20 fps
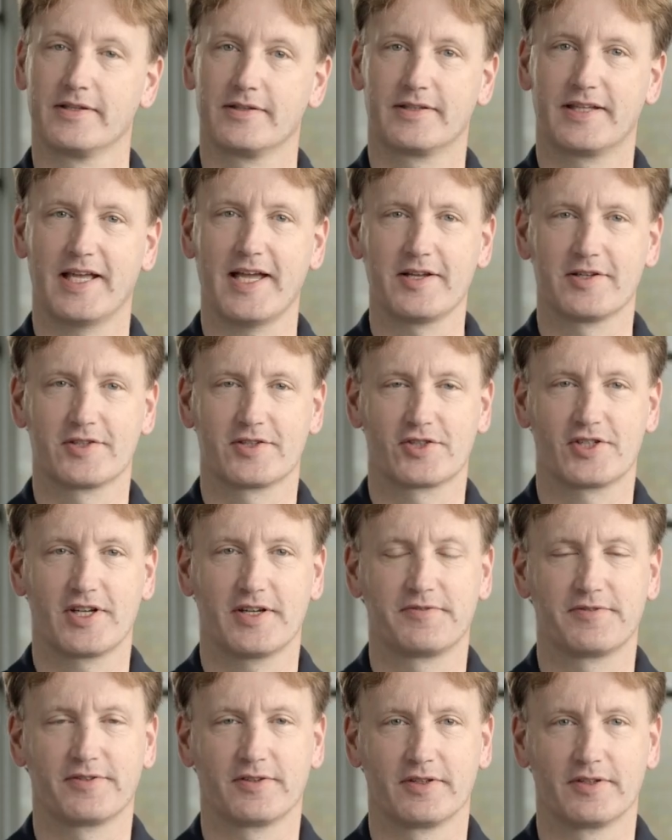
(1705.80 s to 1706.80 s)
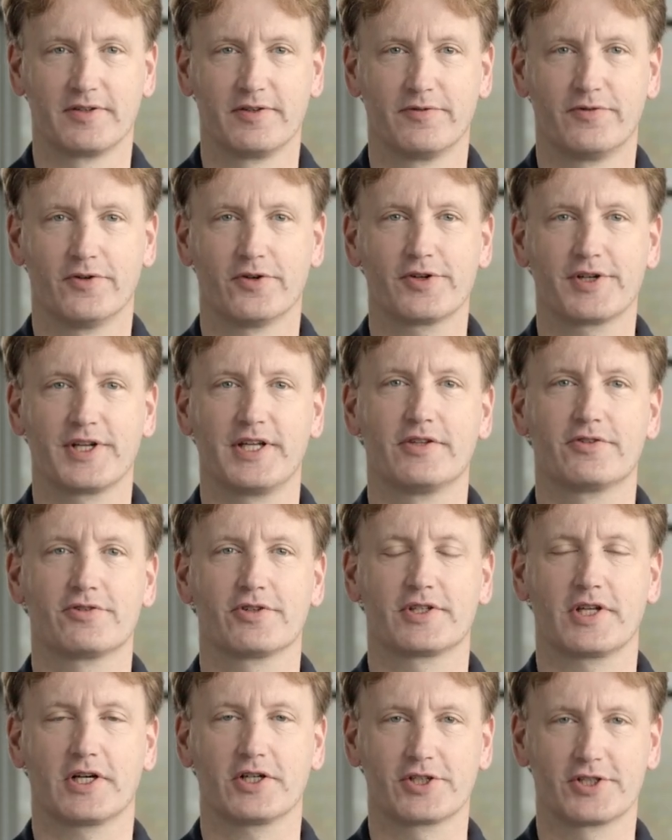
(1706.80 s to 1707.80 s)
Thanks, Stefan, for the
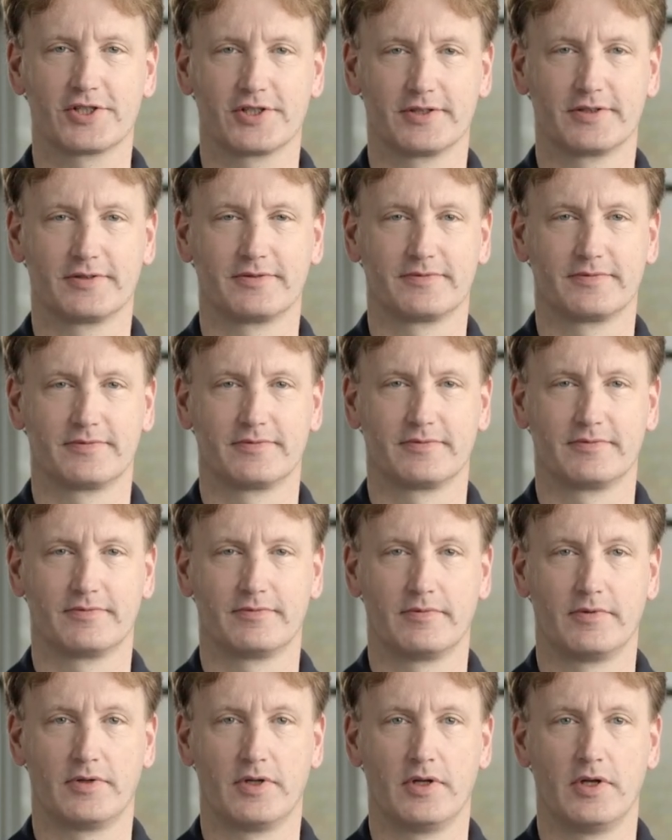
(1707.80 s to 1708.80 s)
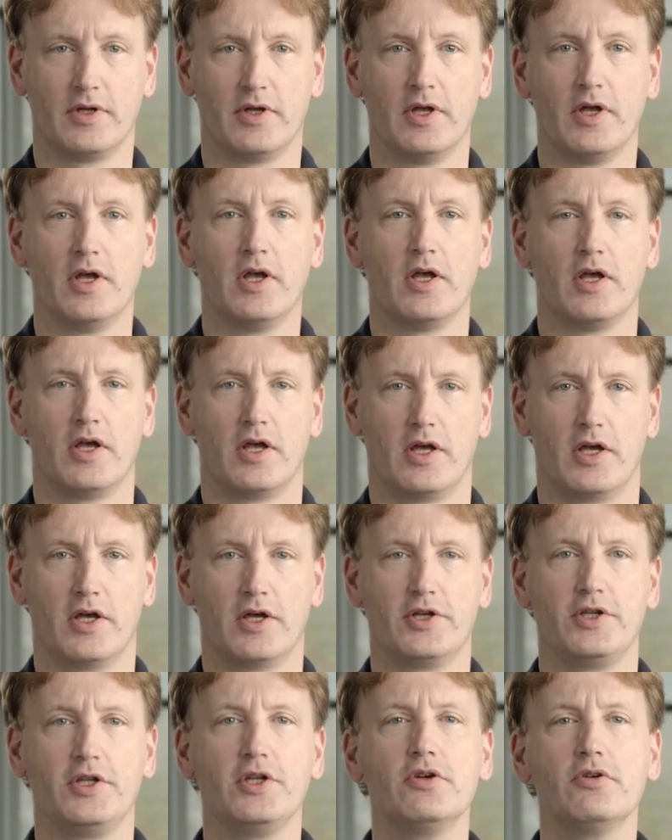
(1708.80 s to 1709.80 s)
introduction. A
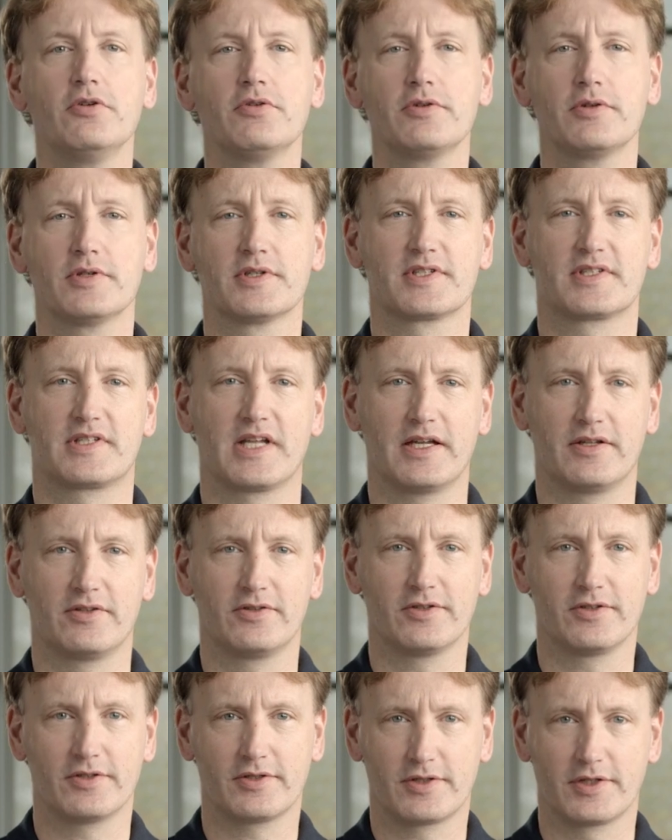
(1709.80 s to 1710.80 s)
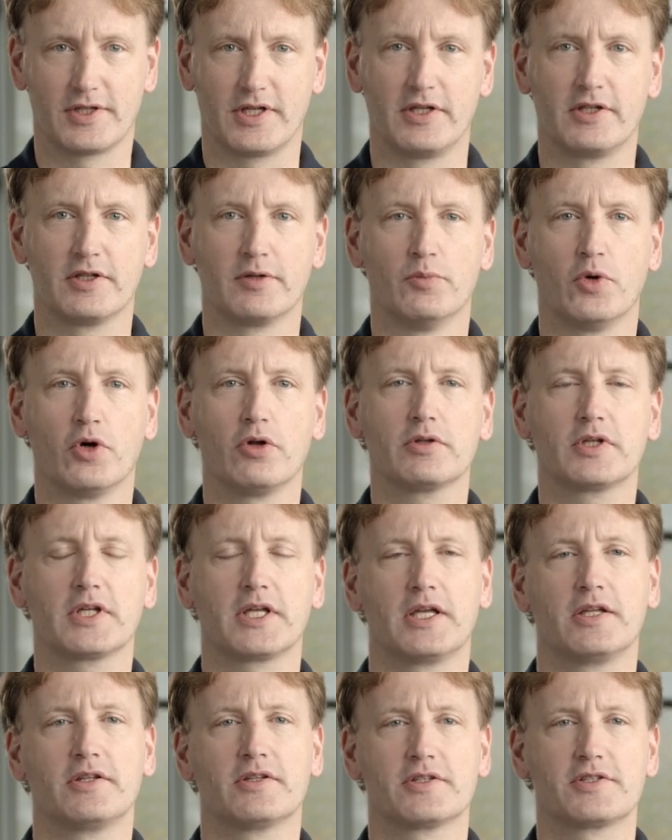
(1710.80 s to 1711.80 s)
new standard in the molding
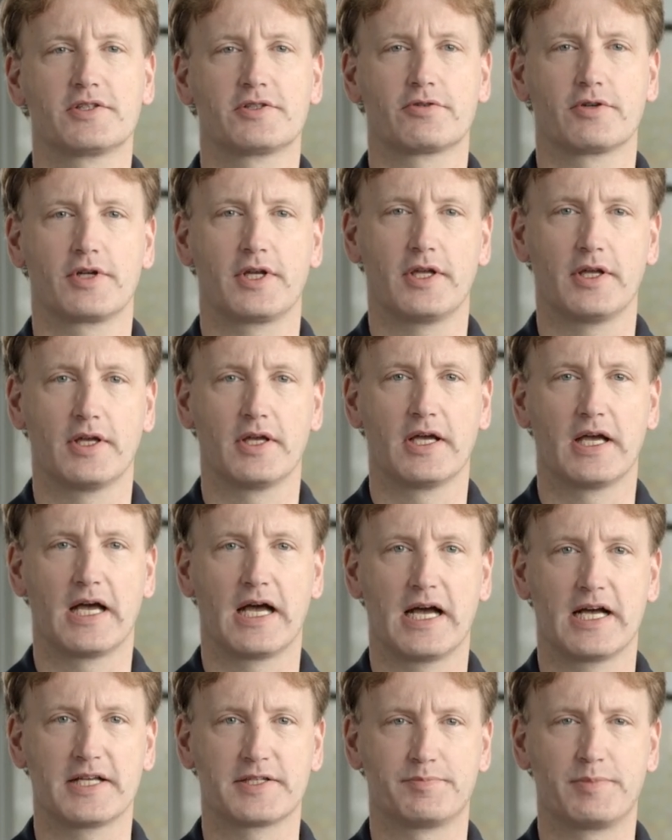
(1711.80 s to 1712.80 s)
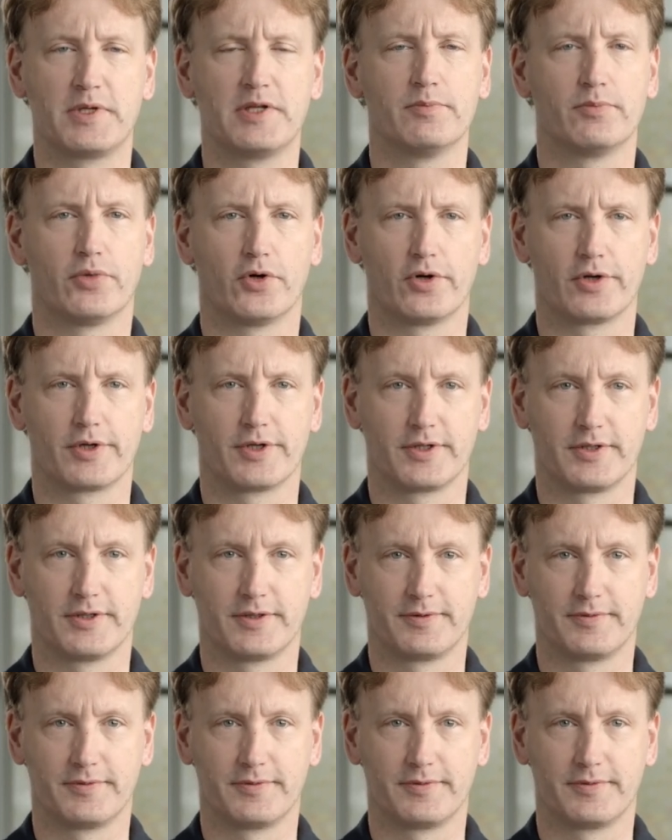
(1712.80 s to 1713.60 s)
industry has been born.